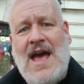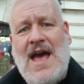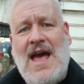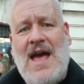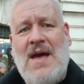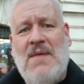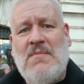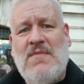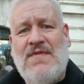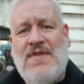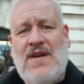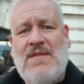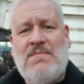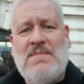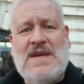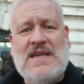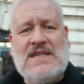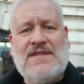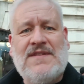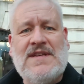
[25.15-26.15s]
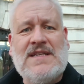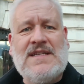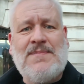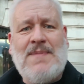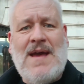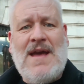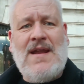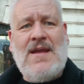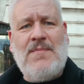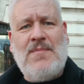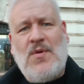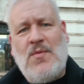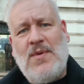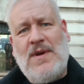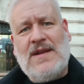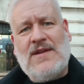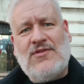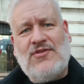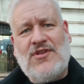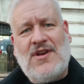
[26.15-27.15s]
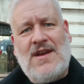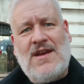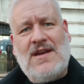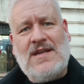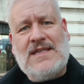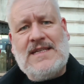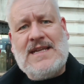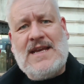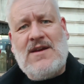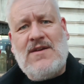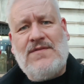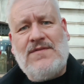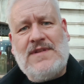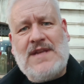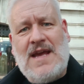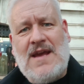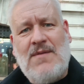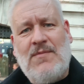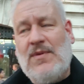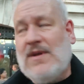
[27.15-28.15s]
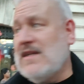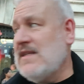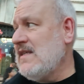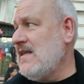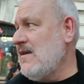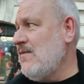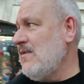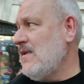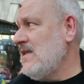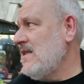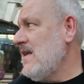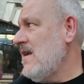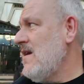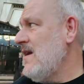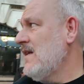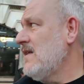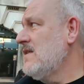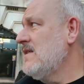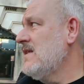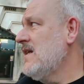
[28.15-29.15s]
We've heard mixed things about it, but we're going to try it ourselves, and we're going to see what it's like.